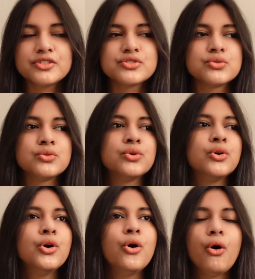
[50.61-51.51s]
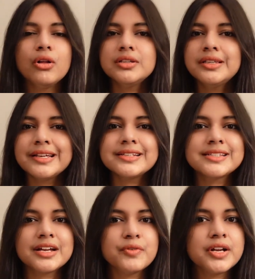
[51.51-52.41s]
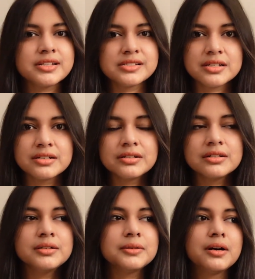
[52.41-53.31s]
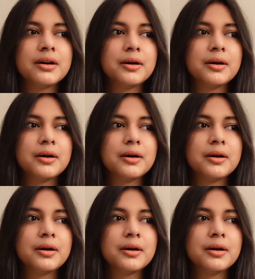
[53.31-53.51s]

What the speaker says: So all the things that we considered,